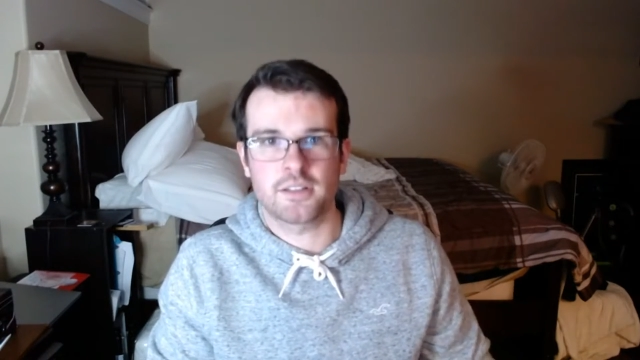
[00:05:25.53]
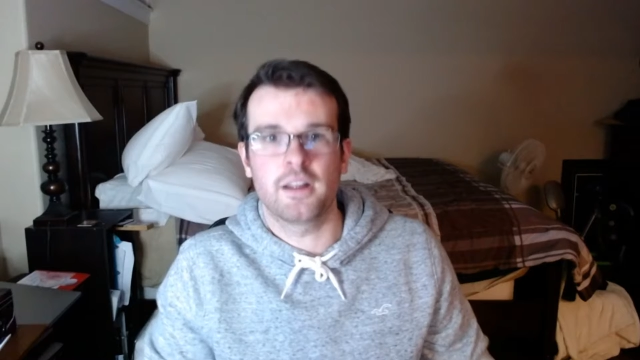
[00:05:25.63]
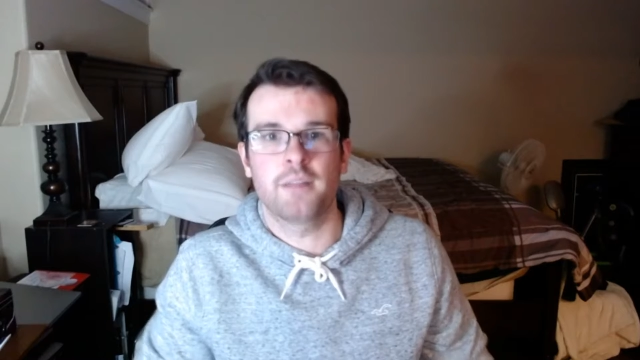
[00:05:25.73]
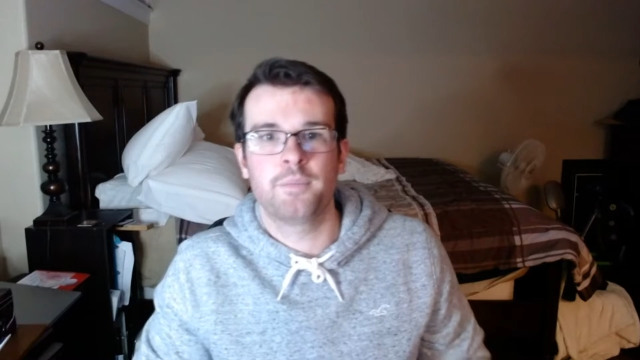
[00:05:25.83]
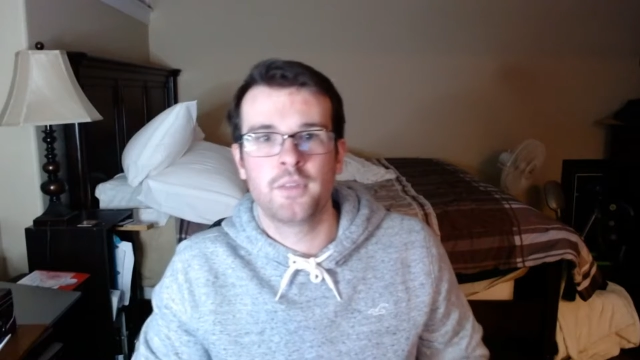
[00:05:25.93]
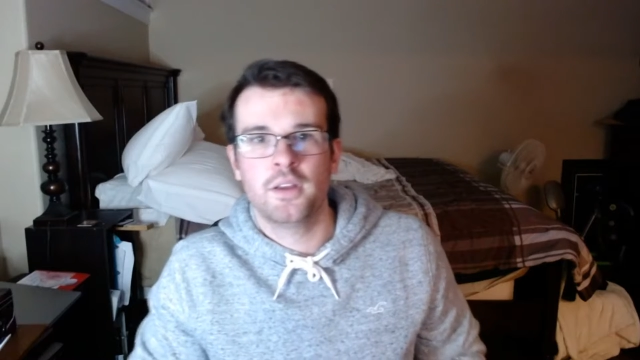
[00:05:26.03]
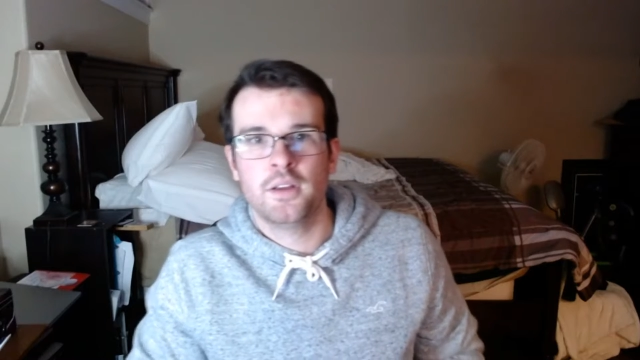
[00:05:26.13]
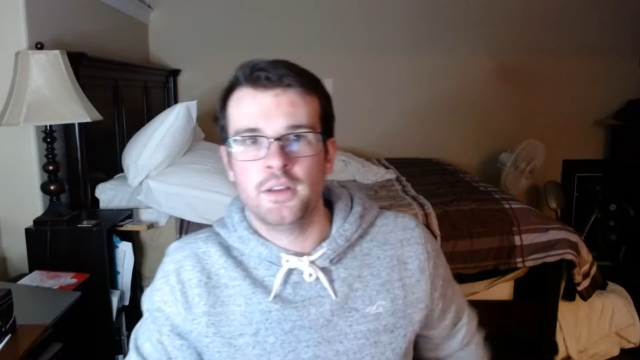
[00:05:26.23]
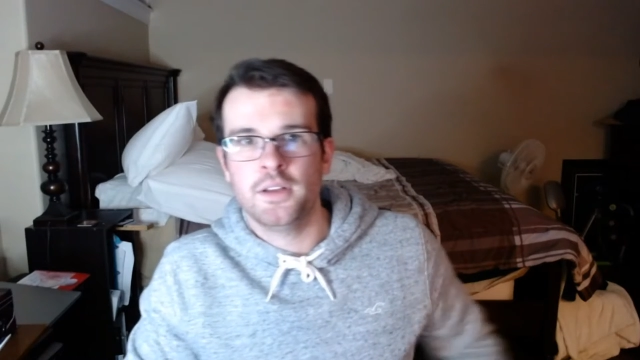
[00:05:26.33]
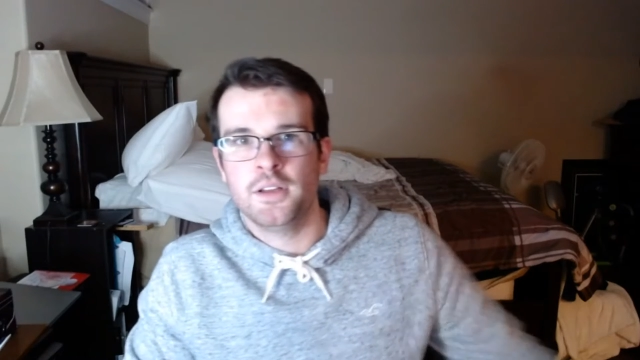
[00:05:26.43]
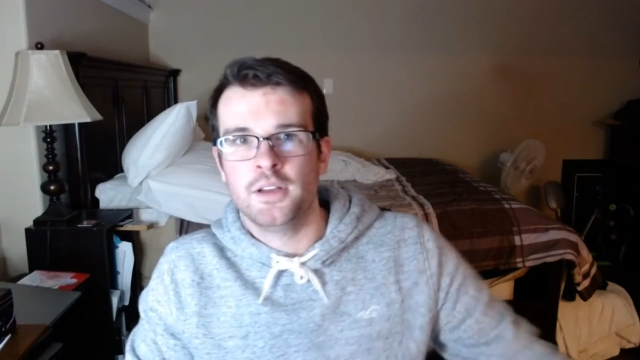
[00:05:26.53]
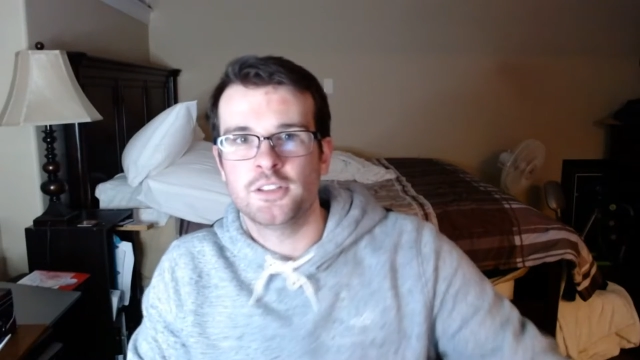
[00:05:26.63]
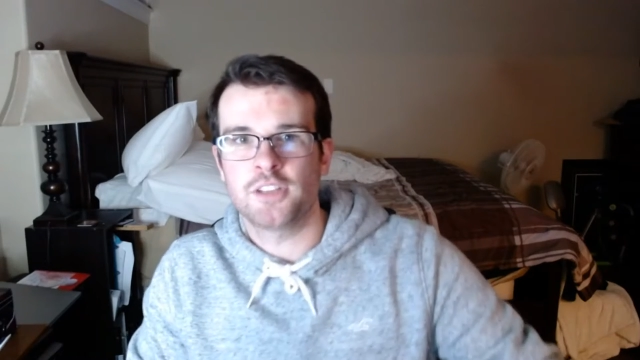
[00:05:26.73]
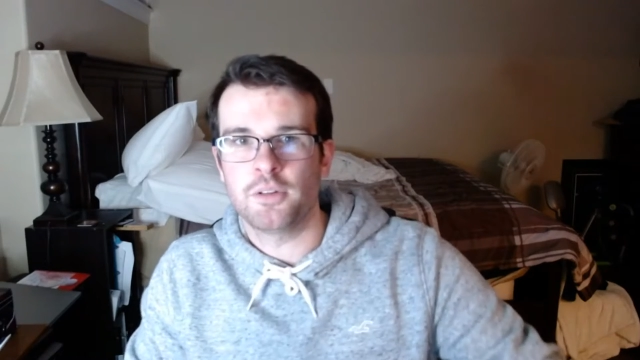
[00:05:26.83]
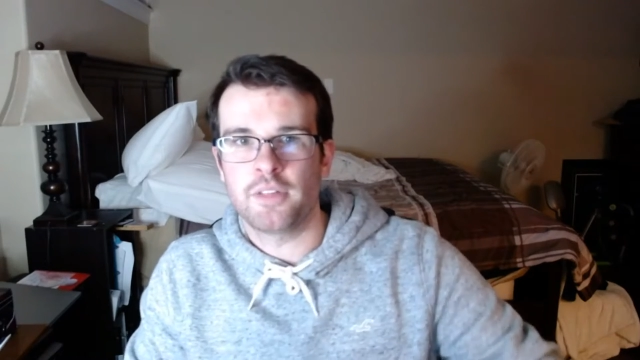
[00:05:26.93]
All
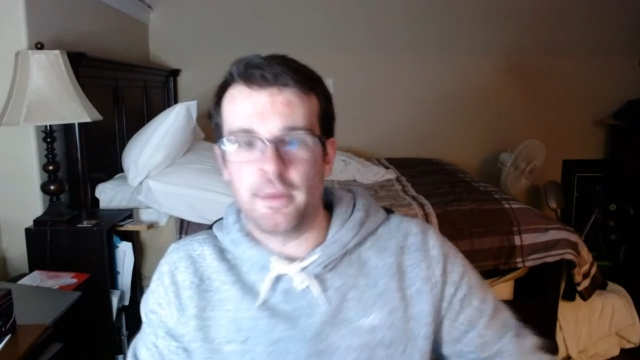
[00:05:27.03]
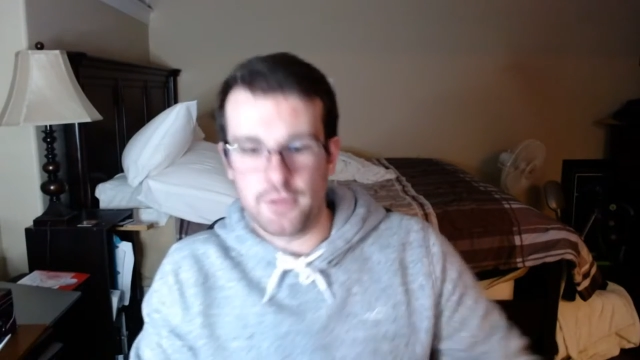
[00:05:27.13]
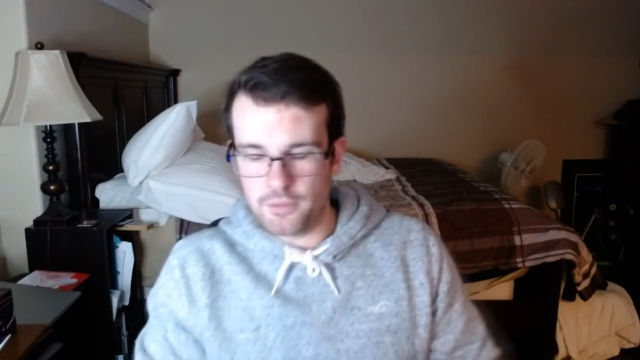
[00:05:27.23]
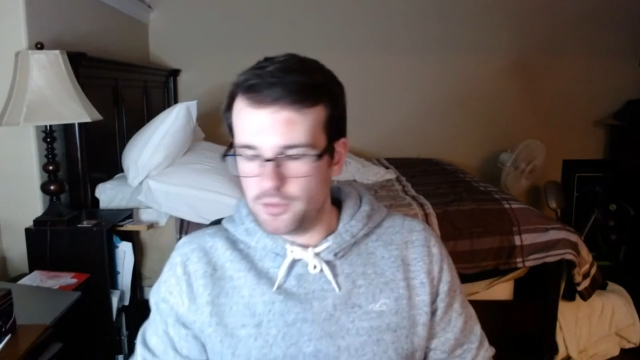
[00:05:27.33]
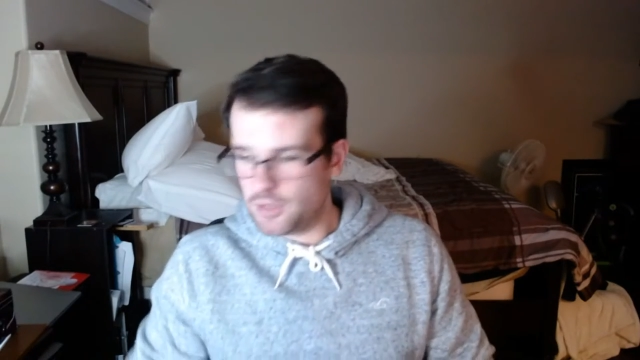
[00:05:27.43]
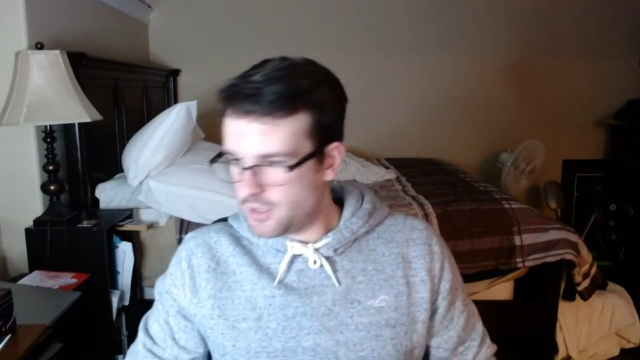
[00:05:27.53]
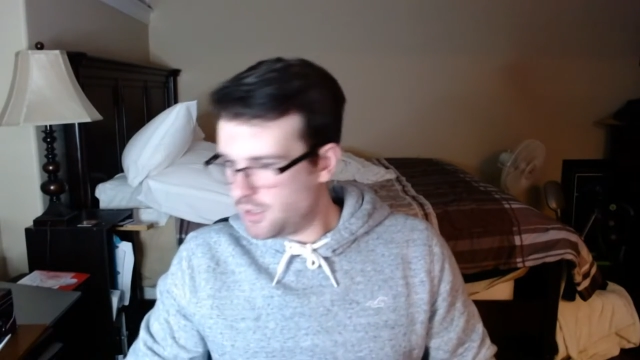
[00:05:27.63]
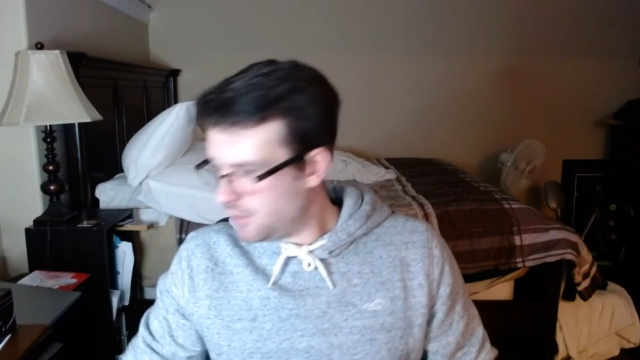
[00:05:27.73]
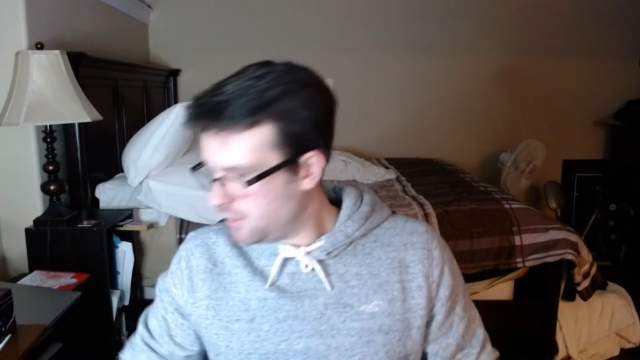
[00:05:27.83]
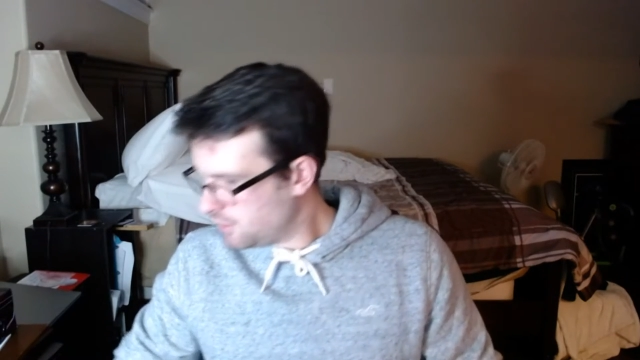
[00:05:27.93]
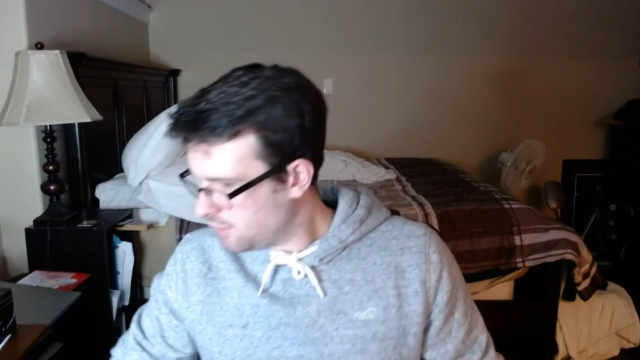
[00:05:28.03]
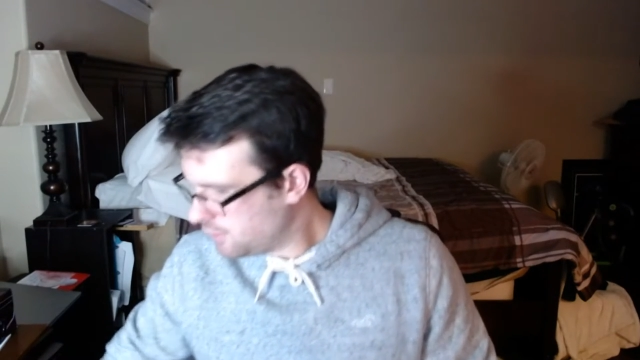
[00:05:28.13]
right. Get rid of that without looking.